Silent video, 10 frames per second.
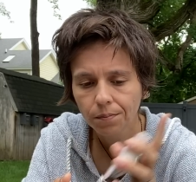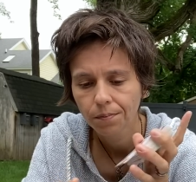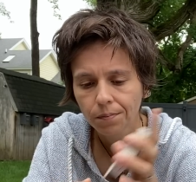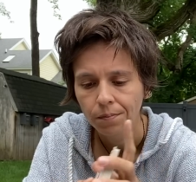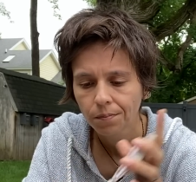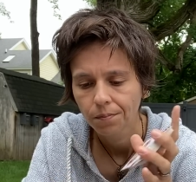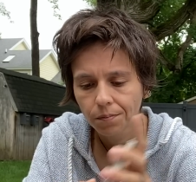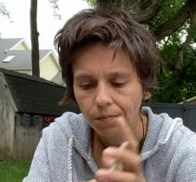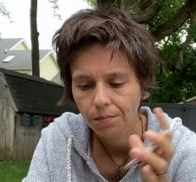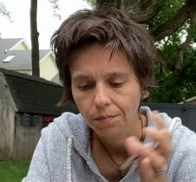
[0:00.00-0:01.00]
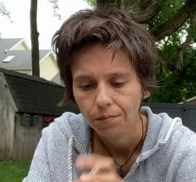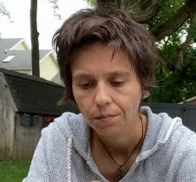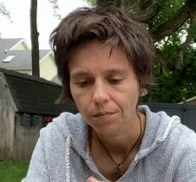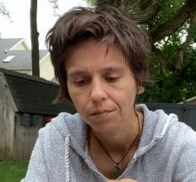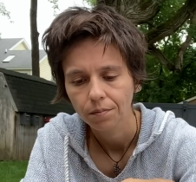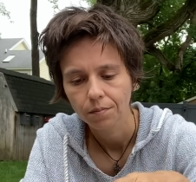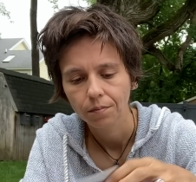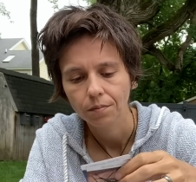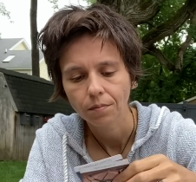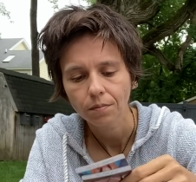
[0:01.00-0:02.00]

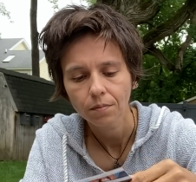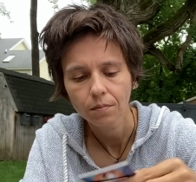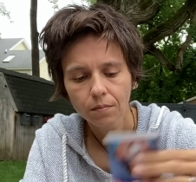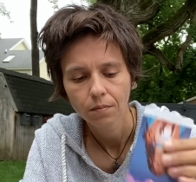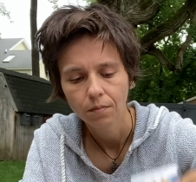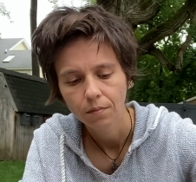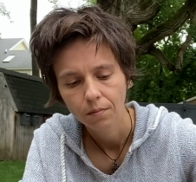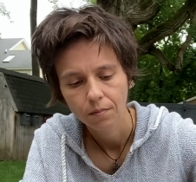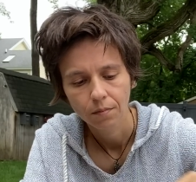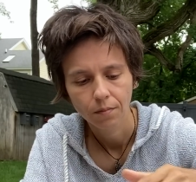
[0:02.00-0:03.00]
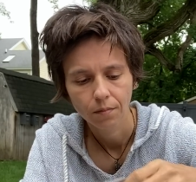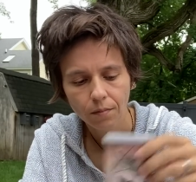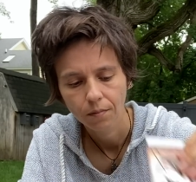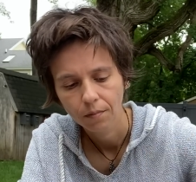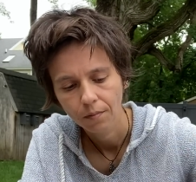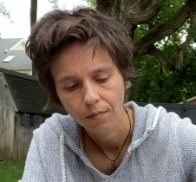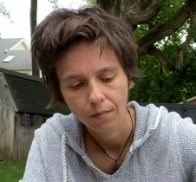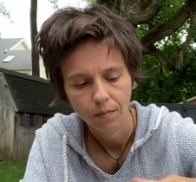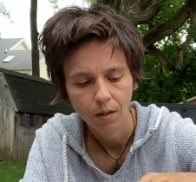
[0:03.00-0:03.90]
Nobody speaks.